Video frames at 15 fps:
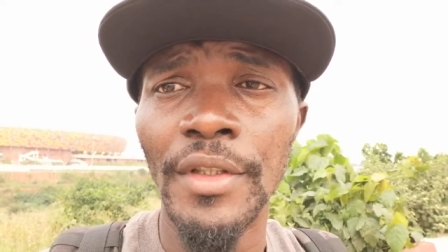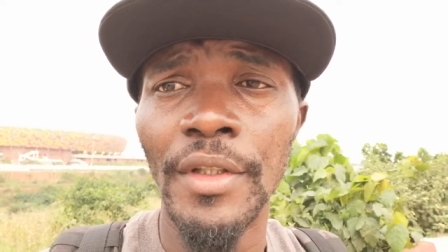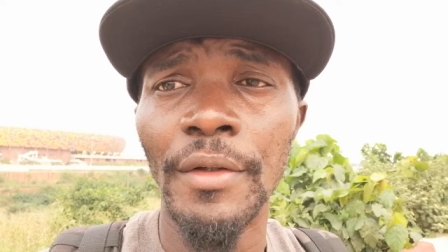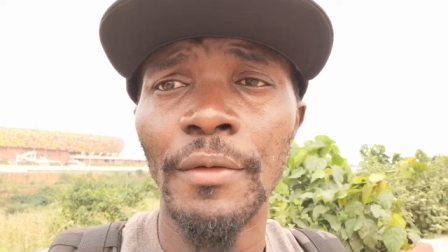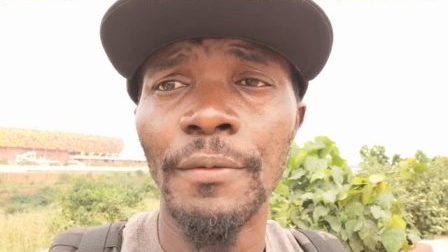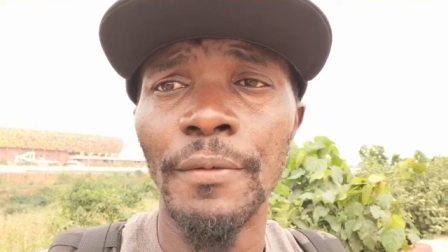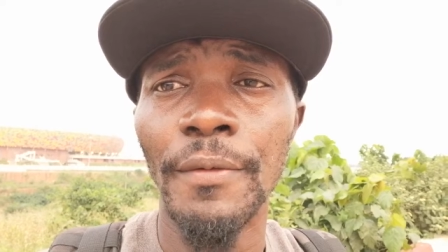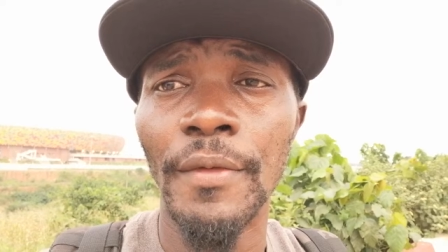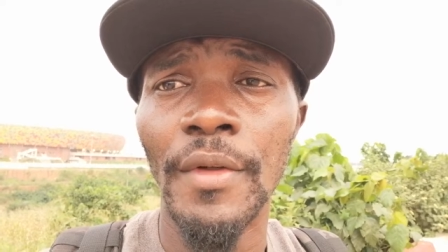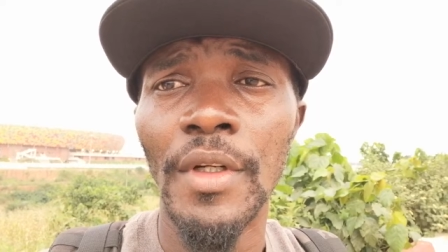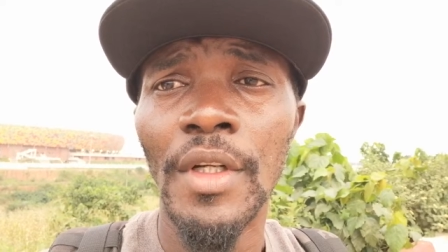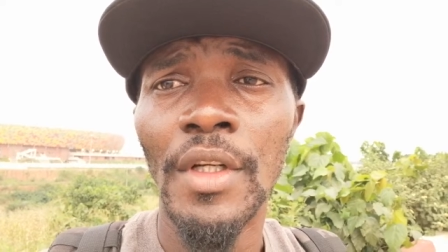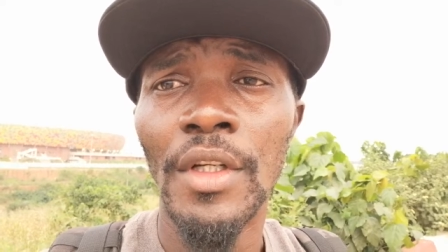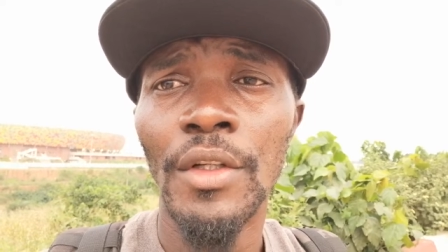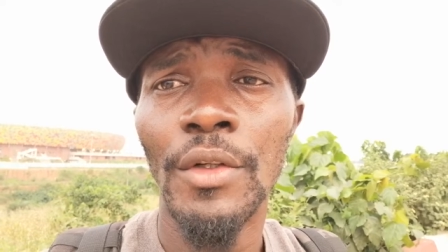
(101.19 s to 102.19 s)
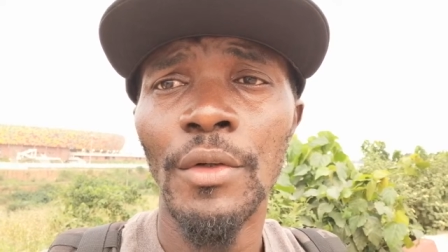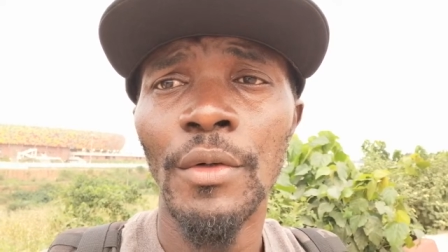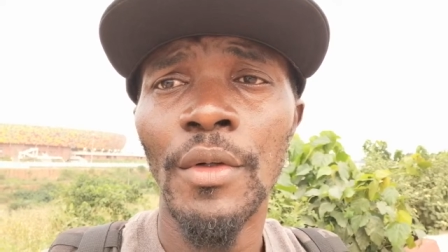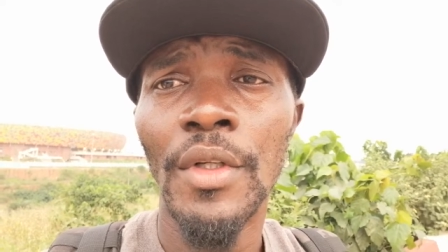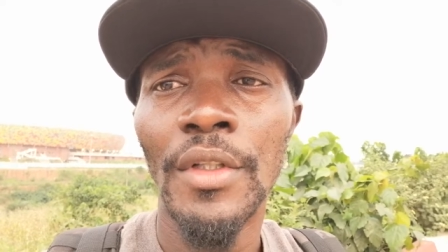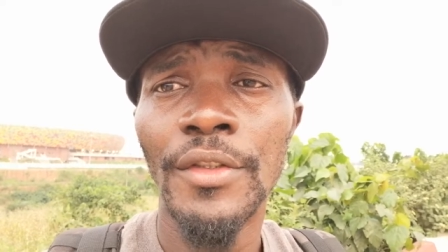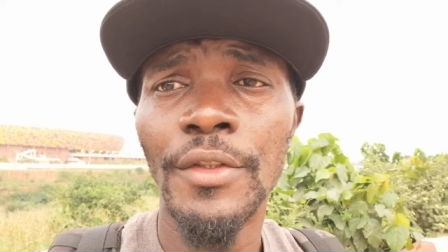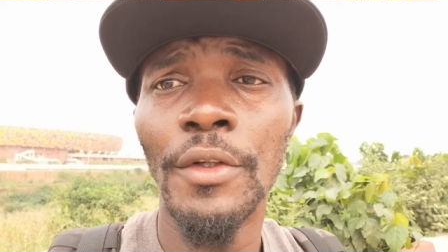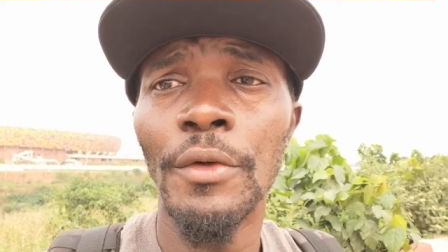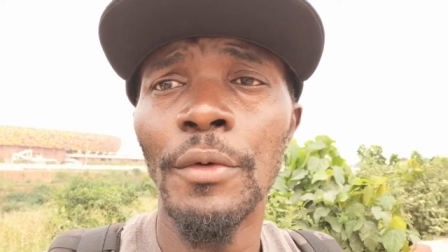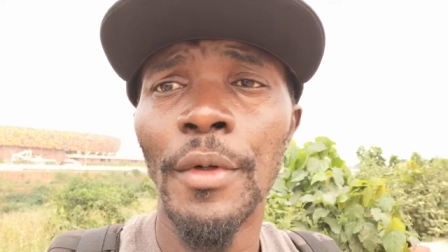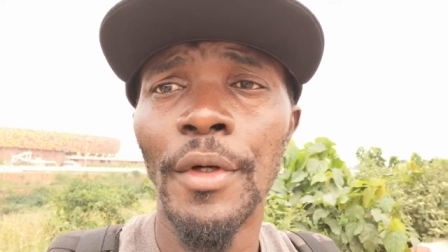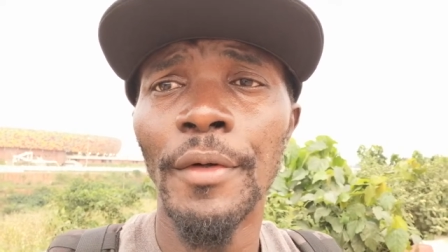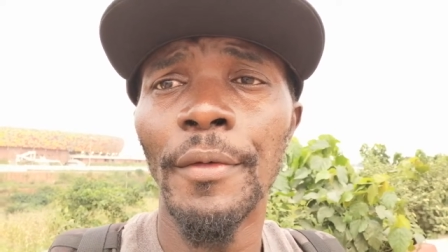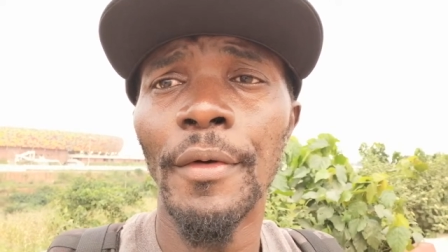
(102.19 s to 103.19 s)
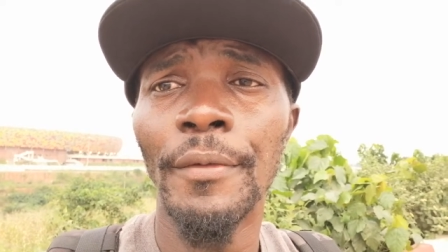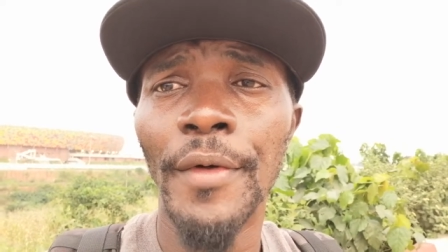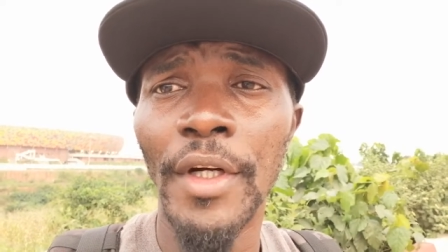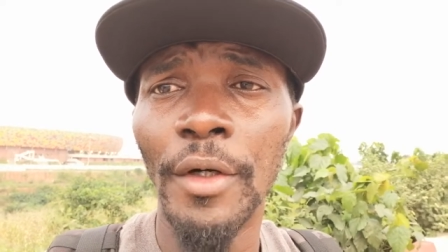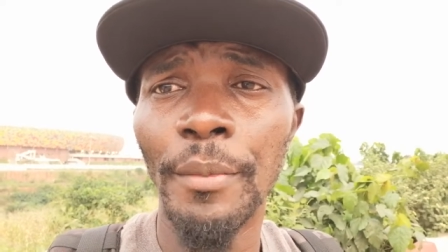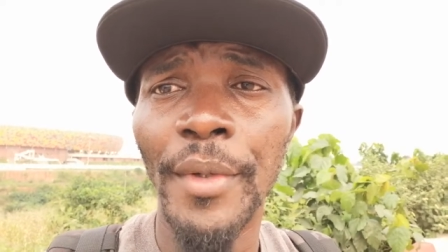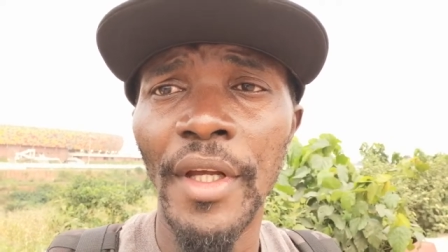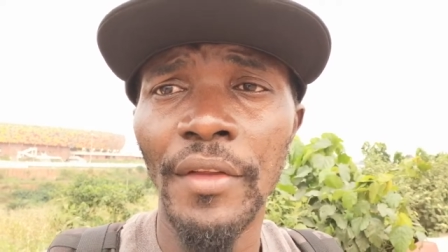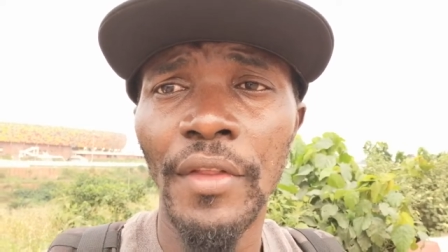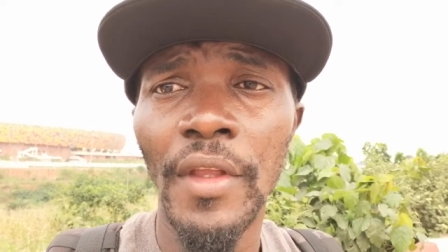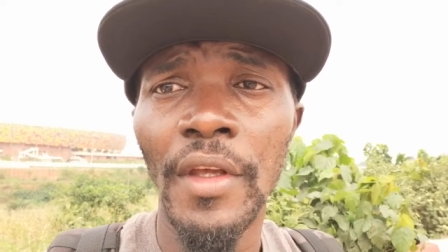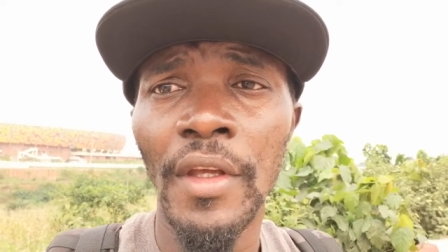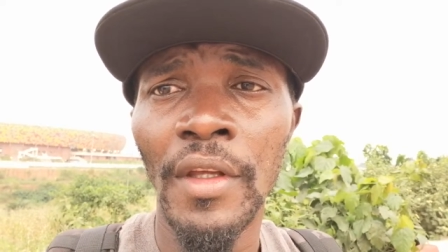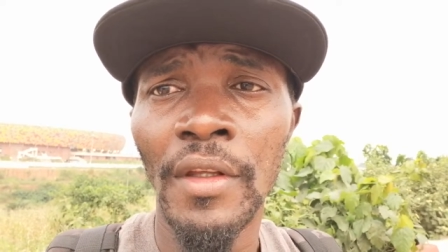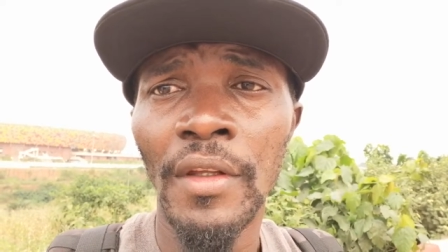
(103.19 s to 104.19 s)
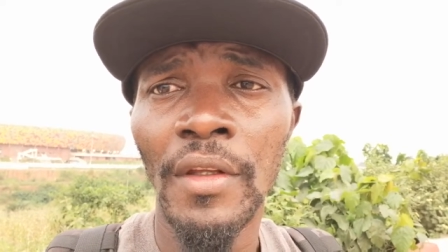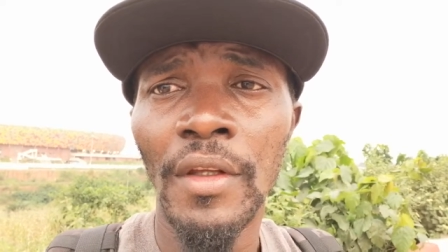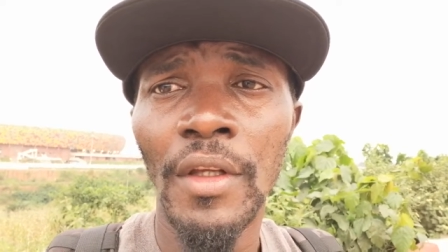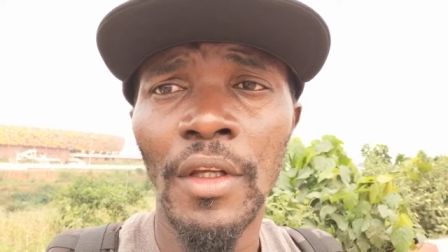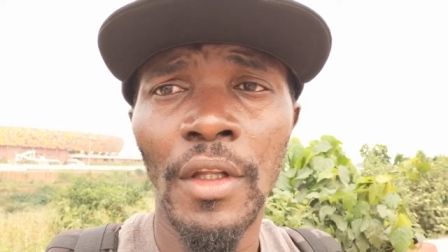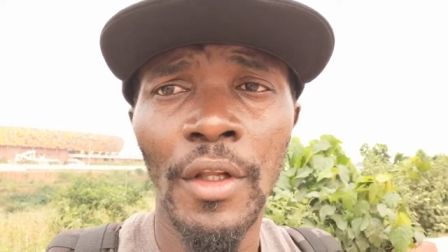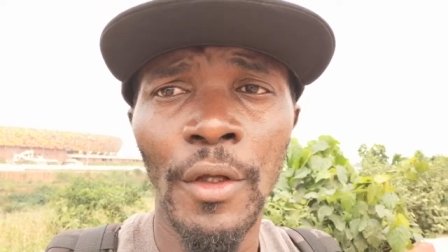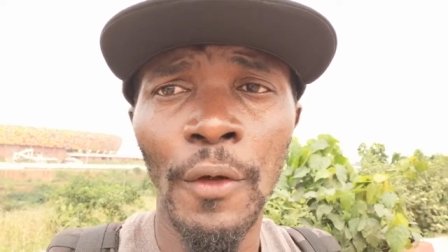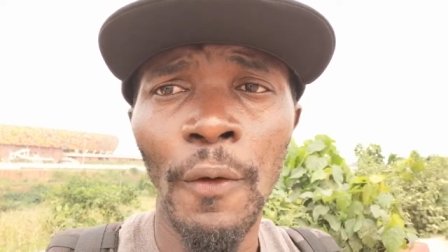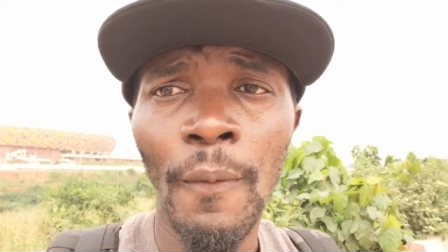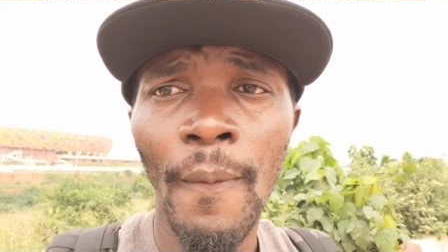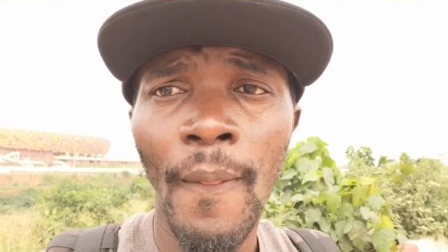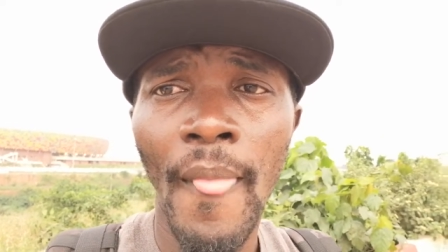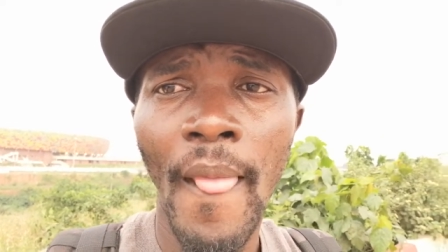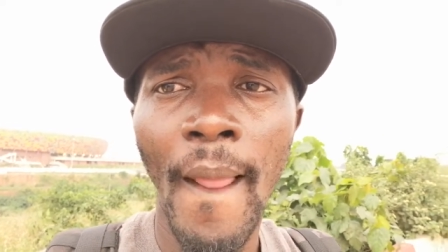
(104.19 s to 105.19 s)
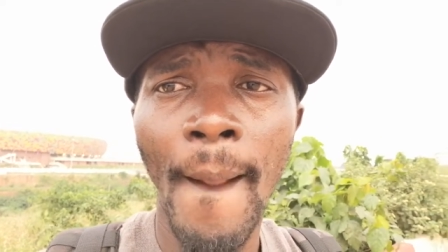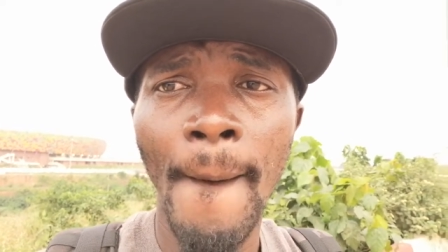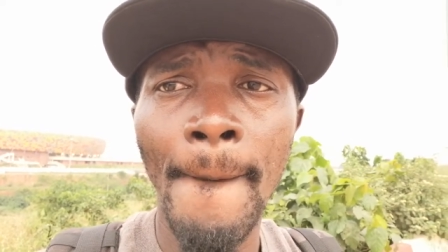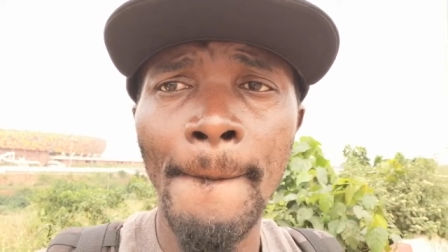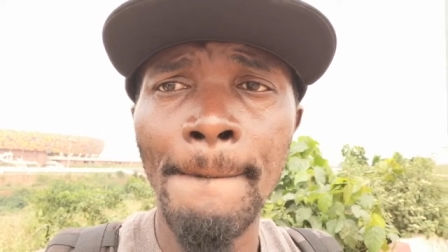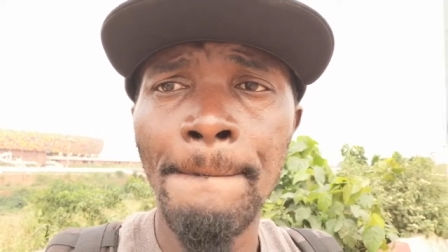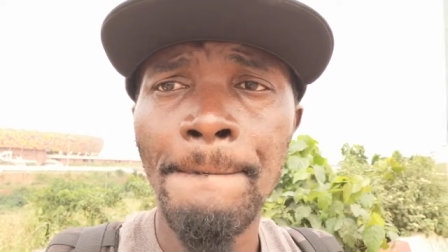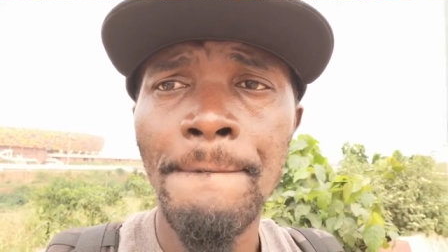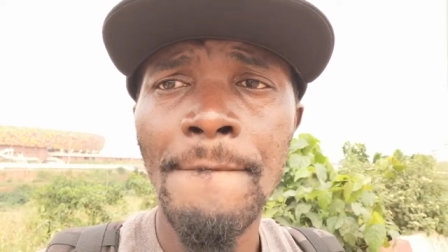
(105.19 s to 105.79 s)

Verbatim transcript: it's a, a, very big thing. um,